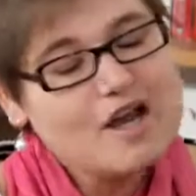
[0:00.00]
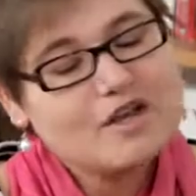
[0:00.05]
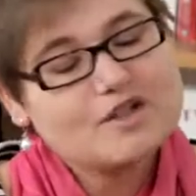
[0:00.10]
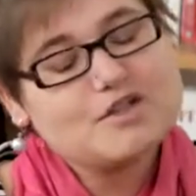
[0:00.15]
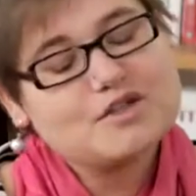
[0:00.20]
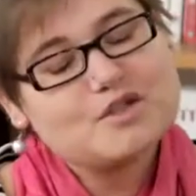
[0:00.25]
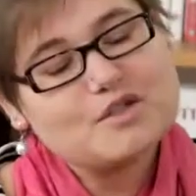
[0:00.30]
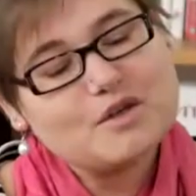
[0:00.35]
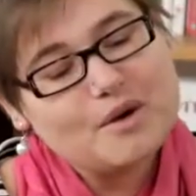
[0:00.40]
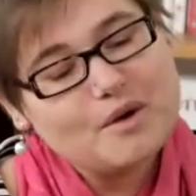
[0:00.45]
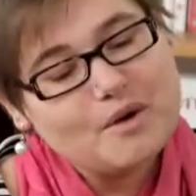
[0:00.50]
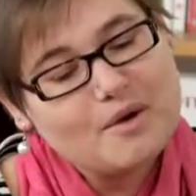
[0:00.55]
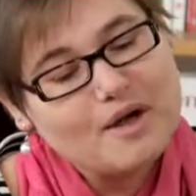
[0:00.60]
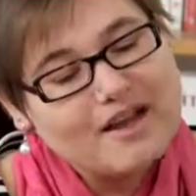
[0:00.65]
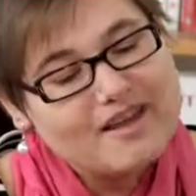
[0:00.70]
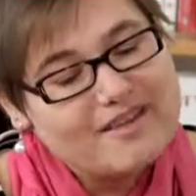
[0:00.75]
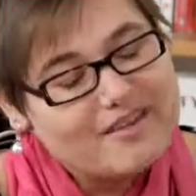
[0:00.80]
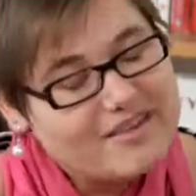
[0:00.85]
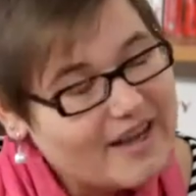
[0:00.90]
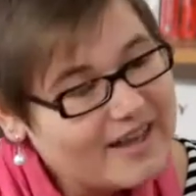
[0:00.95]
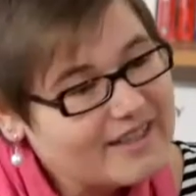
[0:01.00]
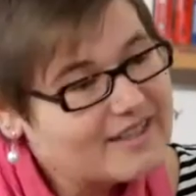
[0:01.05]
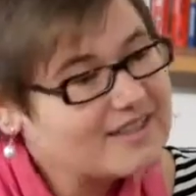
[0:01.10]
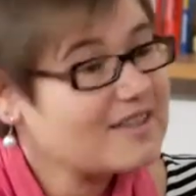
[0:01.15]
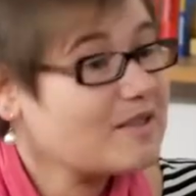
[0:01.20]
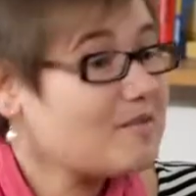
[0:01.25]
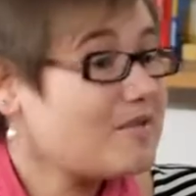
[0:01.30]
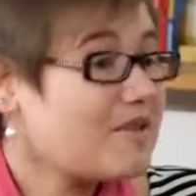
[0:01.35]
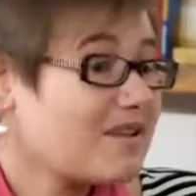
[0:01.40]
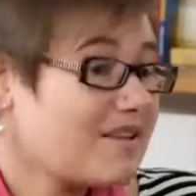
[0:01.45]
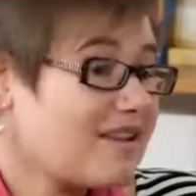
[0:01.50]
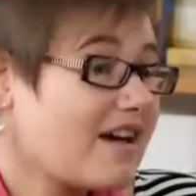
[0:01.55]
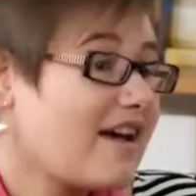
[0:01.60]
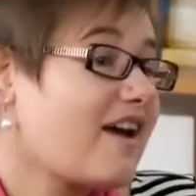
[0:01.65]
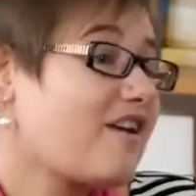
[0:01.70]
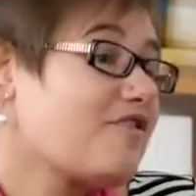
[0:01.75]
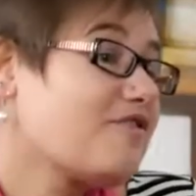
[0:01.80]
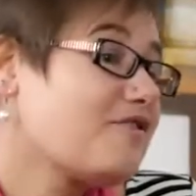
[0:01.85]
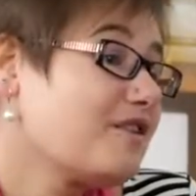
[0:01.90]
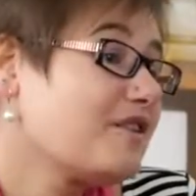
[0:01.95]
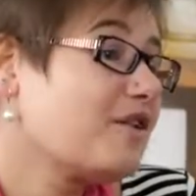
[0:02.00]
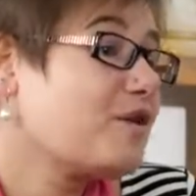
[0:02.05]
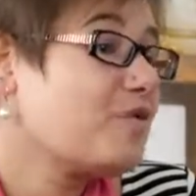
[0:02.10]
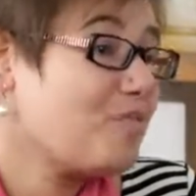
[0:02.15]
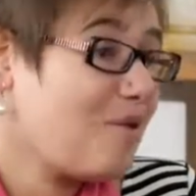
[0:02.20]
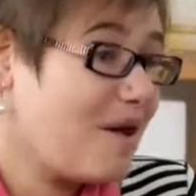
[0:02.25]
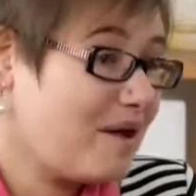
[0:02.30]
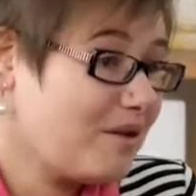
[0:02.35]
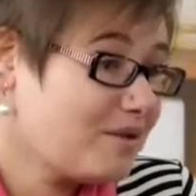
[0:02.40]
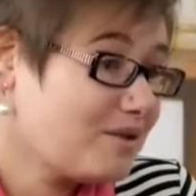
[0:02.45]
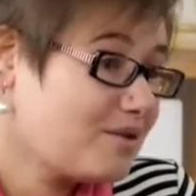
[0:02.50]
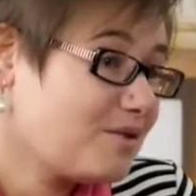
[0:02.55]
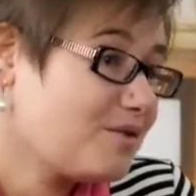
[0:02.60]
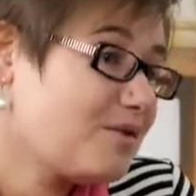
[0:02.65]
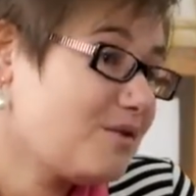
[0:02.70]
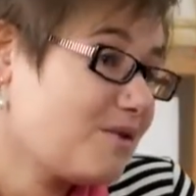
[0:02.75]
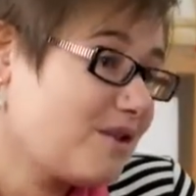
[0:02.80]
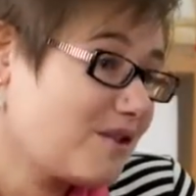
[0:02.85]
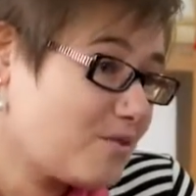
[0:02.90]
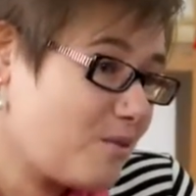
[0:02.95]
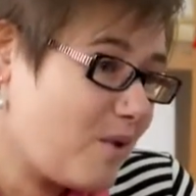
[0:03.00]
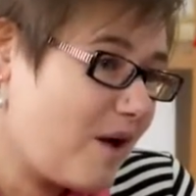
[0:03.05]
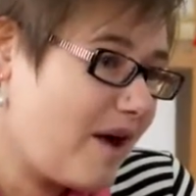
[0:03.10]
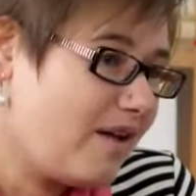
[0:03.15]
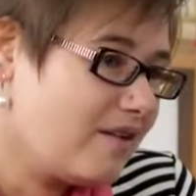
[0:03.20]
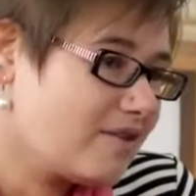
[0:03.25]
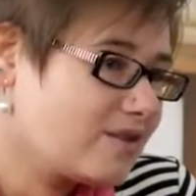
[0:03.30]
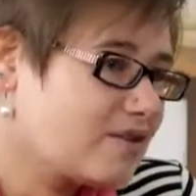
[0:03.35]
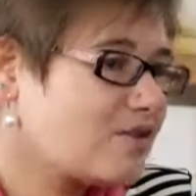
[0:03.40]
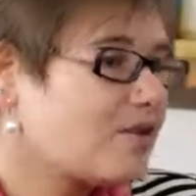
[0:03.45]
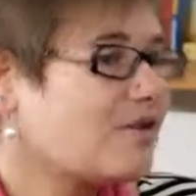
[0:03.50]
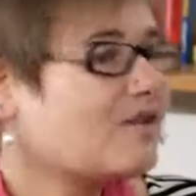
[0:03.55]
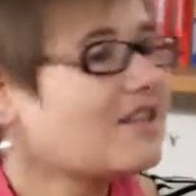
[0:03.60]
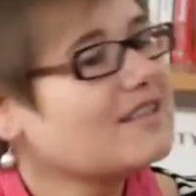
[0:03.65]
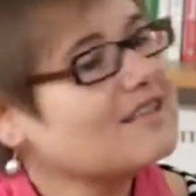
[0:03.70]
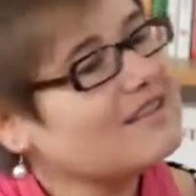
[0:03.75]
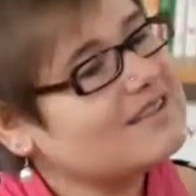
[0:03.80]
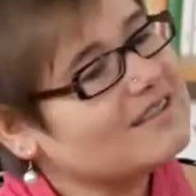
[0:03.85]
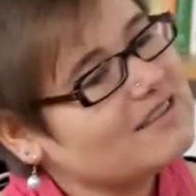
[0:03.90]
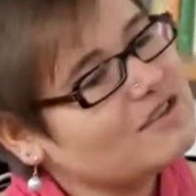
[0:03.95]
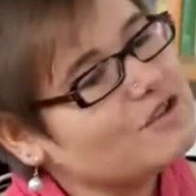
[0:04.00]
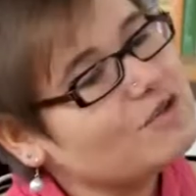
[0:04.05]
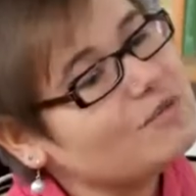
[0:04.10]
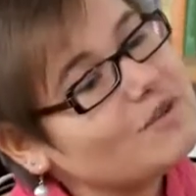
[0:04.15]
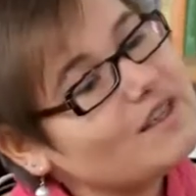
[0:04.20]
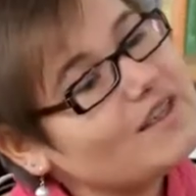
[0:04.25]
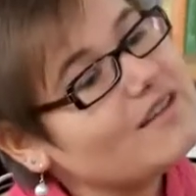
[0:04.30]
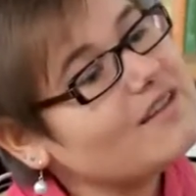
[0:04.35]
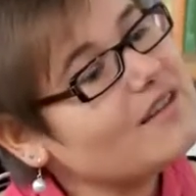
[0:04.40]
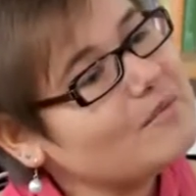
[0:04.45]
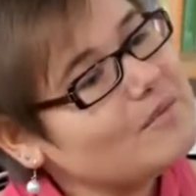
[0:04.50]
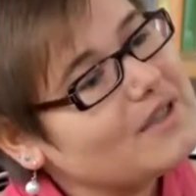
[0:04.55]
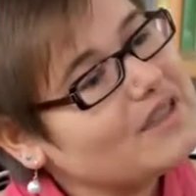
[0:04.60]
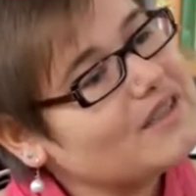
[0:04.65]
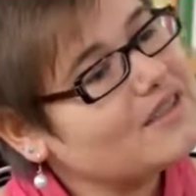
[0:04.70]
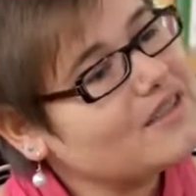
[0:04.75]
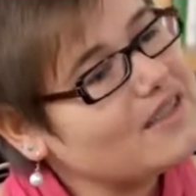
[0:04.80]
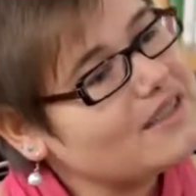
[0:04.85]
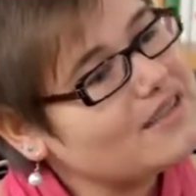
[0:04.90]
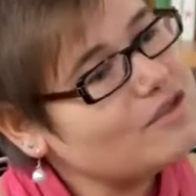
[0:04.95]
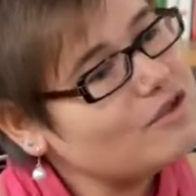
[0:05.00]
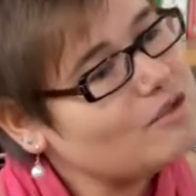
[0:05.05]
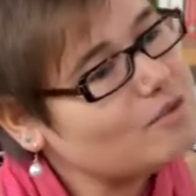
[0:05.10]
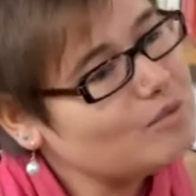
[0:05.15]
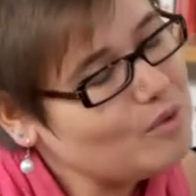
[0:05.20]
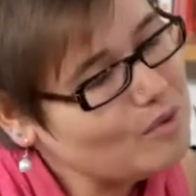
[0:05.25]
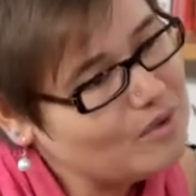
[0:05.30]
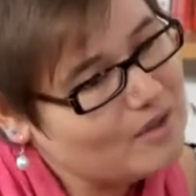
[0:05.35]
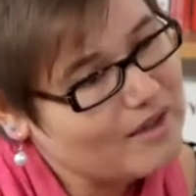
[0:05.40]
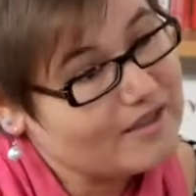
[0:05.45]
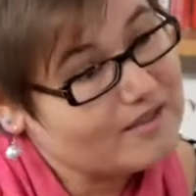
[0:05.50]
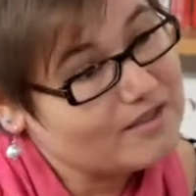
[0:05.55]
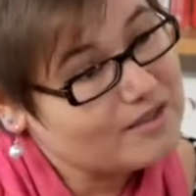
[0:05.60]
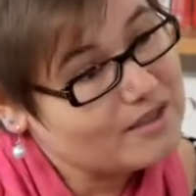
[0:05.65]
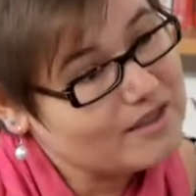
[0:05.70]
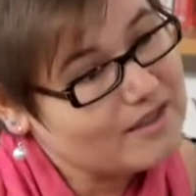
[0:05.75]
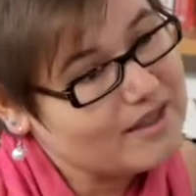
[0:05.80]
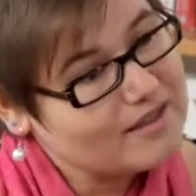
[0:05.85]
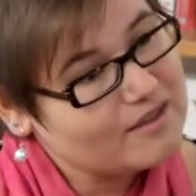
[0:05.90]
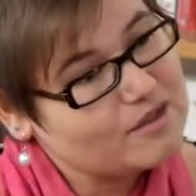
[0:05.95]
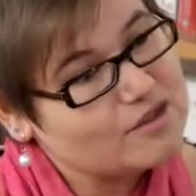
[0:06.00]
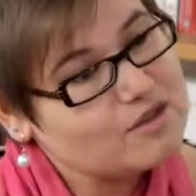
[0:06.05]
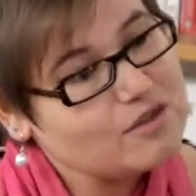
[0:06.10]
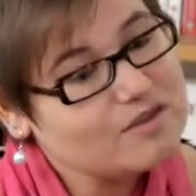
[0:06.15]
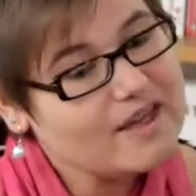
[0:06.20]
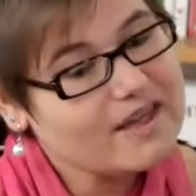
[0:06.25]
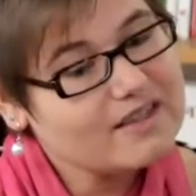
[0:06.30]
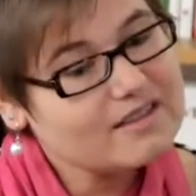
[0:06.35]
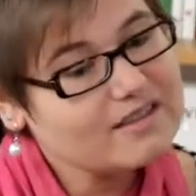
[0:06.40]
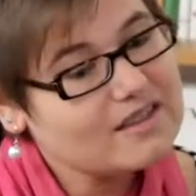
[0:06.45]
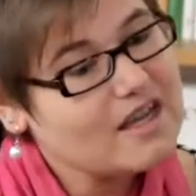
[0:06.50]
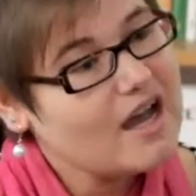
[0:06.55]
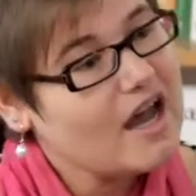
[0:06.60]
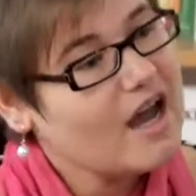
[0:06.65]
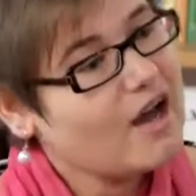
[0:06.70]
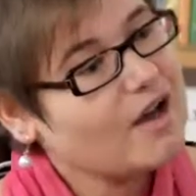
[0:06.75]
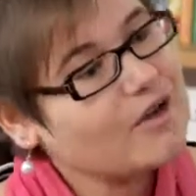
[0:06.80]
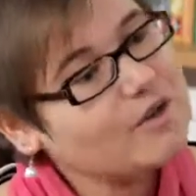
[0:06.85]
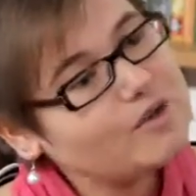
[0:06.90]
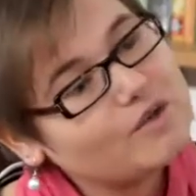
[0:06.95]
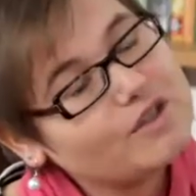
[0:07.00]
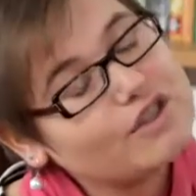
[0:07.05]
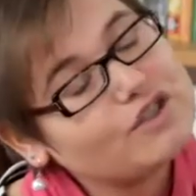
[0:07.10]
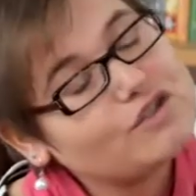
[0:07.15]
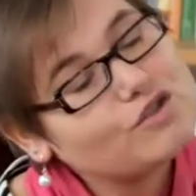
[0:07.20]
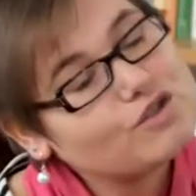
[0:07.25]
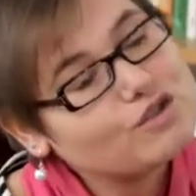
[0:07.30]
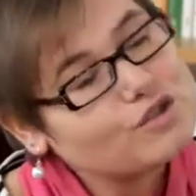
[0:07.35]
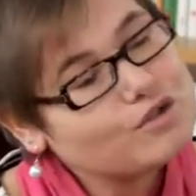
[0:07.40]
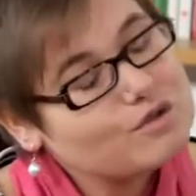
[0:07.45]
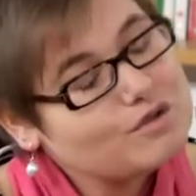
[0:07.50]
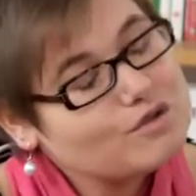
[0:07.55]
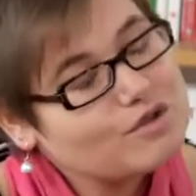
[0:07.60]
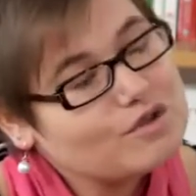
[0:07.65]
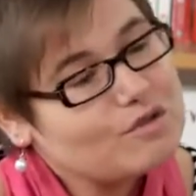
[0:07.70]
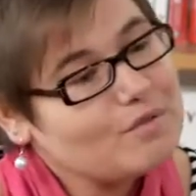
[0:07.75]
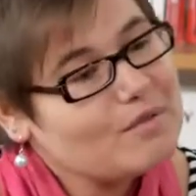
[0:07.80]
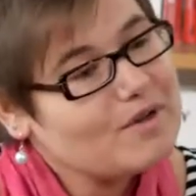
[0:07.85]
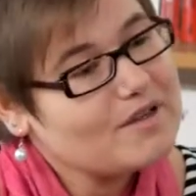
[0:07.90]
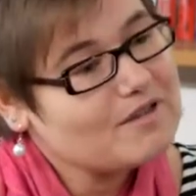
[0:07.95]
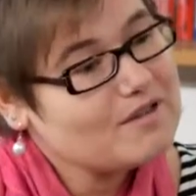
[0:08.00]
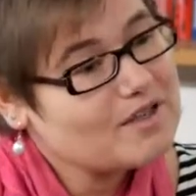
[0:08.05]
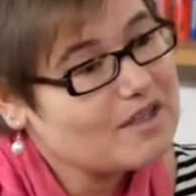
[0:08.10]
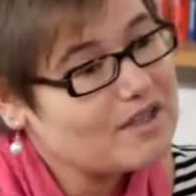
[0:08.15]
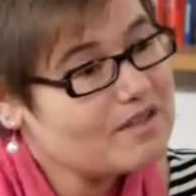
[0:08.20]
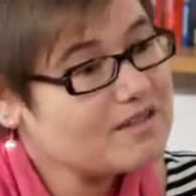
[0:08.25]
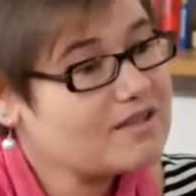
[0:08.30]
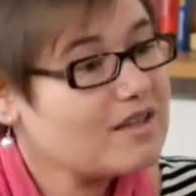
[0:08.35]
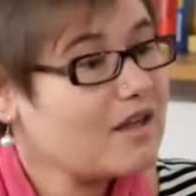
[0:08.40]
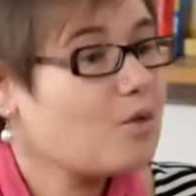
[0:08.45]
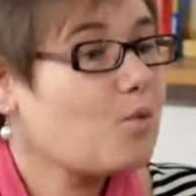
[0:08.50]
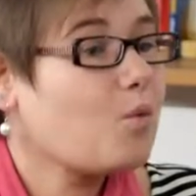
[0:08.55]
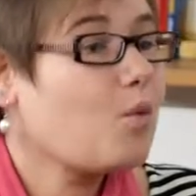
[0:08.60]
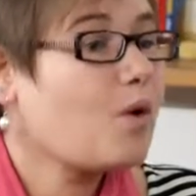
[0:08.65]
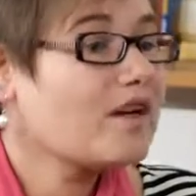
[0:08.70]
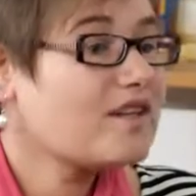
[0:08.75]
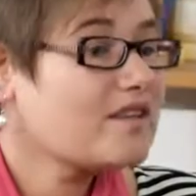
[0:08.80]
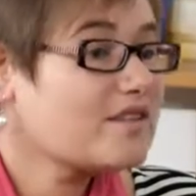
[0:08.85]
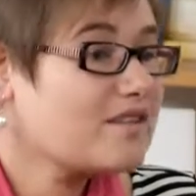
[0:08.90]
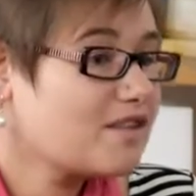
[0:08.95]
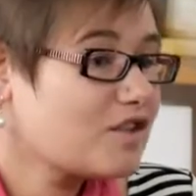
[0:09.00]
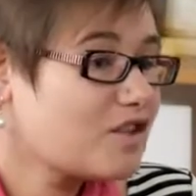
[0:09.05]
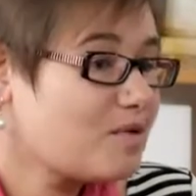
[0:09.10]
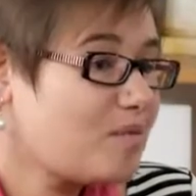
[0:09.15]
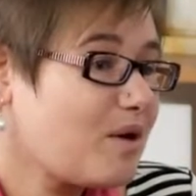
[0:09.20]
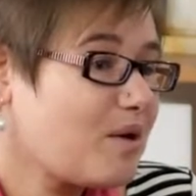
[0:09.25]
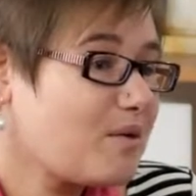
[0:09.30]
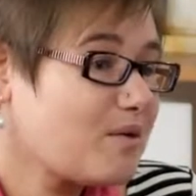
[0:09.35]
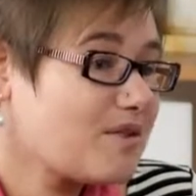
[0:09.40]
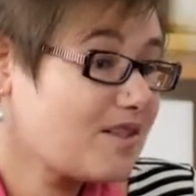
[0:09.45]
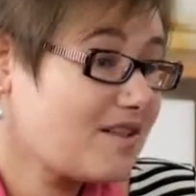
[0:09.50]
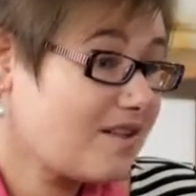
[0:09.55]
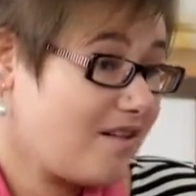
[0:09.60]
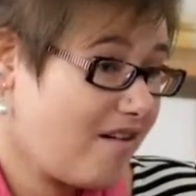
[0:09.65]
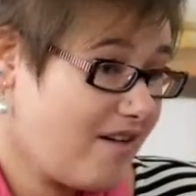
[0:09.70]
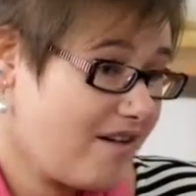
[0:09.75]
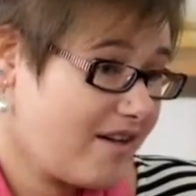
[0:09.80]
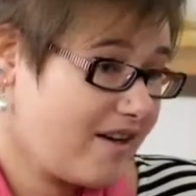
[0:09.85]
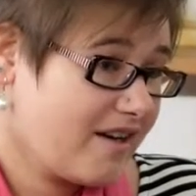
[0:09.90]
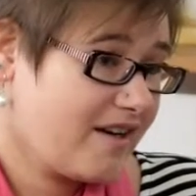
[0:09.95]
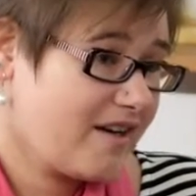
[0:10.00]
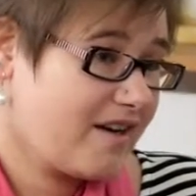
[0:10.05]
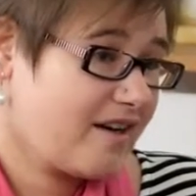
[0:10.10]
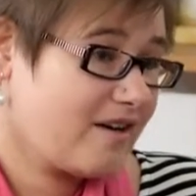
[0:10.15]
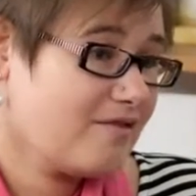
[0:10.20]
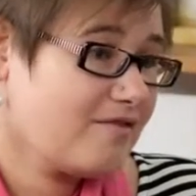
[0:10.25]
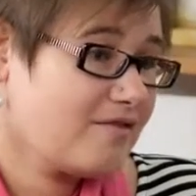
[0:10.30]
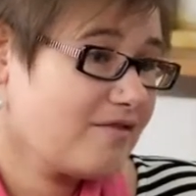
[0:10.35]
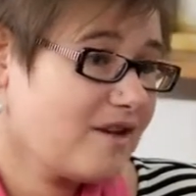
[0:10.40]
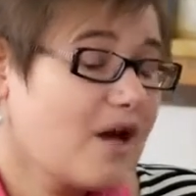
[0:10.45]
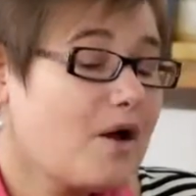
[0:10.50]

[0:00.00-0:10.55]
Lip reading: So that is something that I feel compelled to do as well. So to me, that makes sense to put that together. So that's how you can choose your mentee, is like, what is the experience that I have?